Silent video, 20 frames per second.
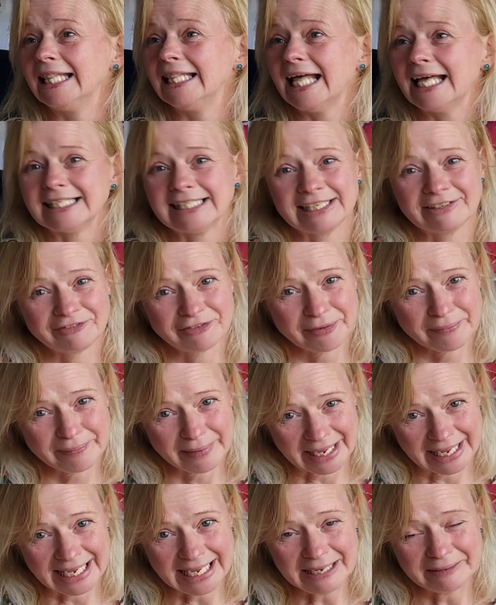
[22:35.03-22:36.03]
that's it from
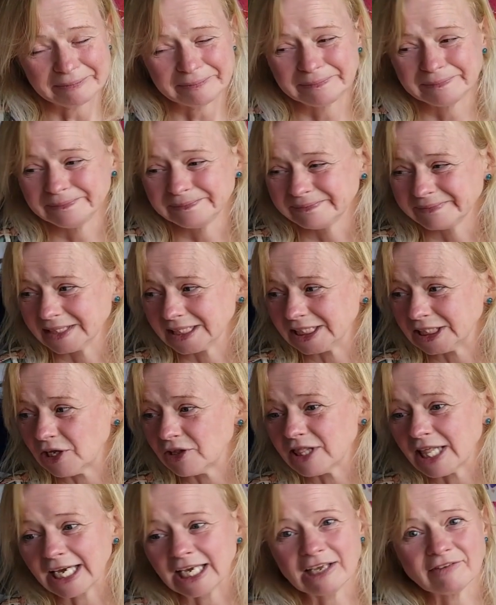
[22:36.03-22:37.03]
me. So
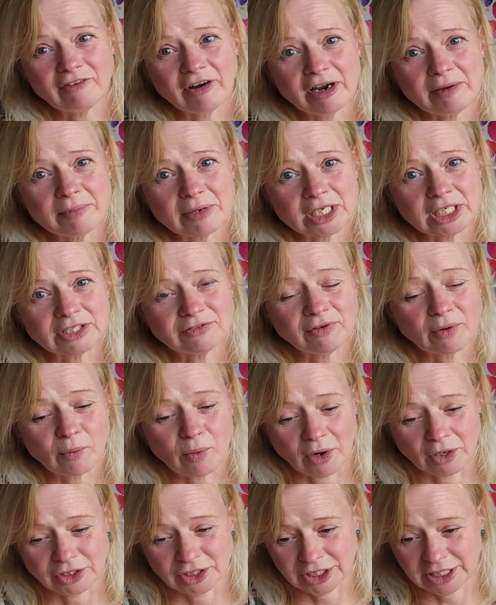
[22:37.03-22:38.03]
thank you very much for
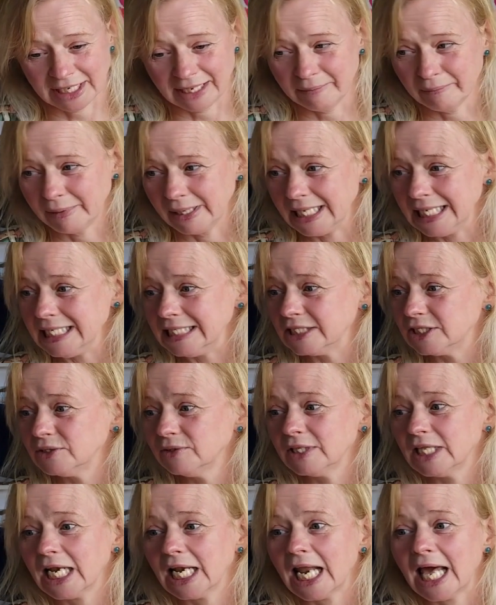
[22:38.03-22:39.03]
watching. Please
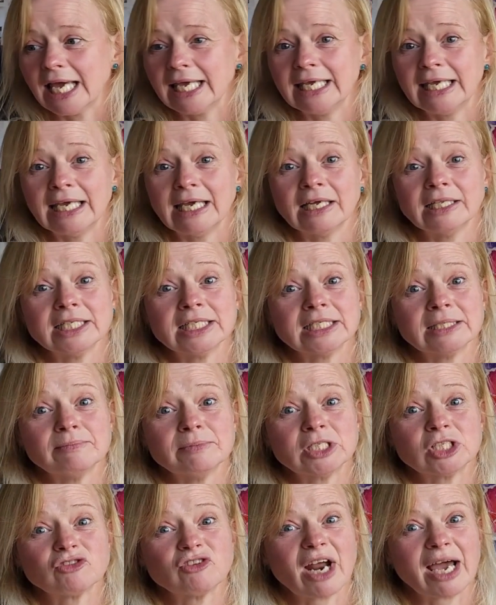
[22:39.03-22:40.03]
do the likey and
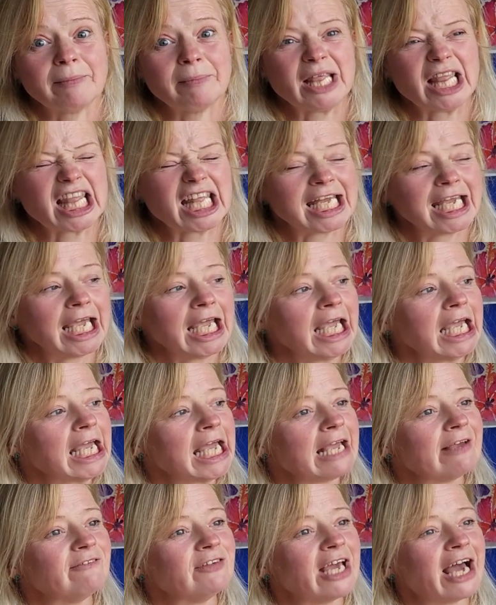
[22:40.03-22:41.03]
subscribey thing
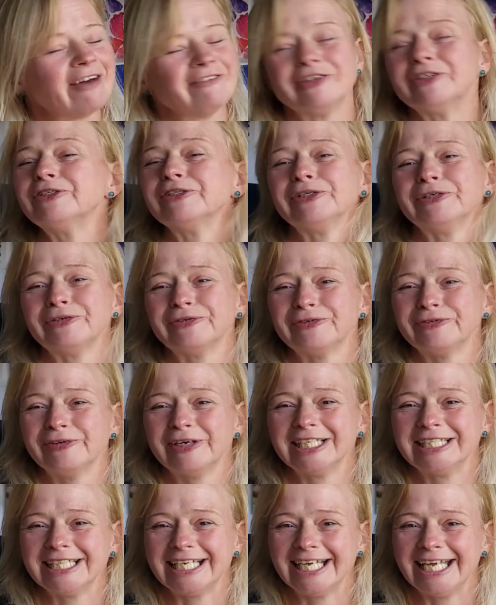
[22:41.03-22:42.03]
if you haven't done it
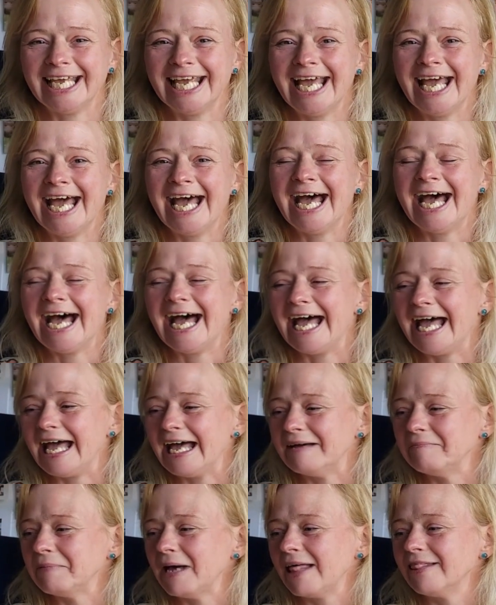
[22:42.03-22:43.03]
already.
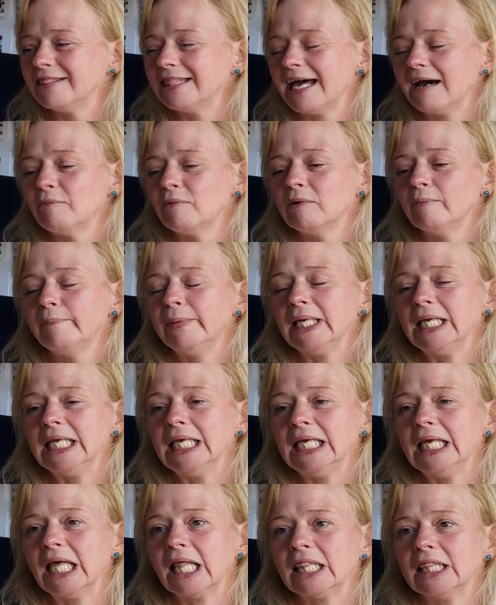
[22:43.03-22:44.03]
There will
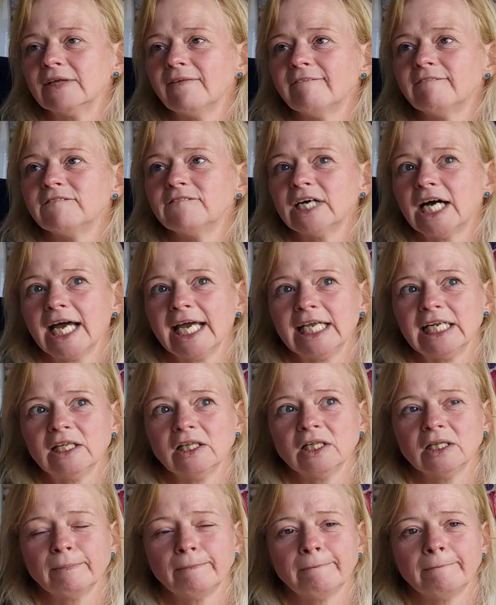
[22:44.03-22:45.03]
be the
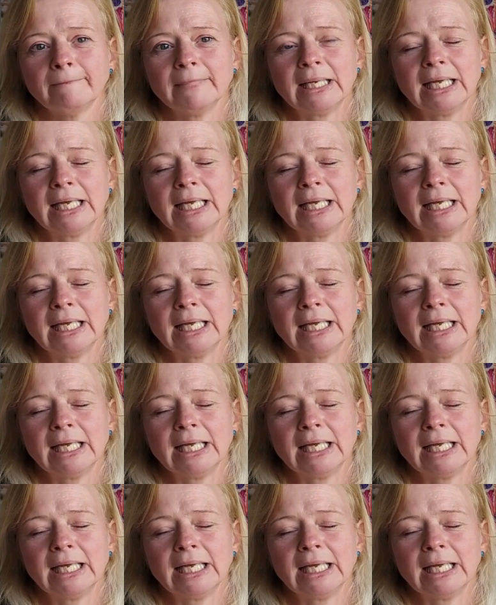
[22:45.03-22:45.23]
final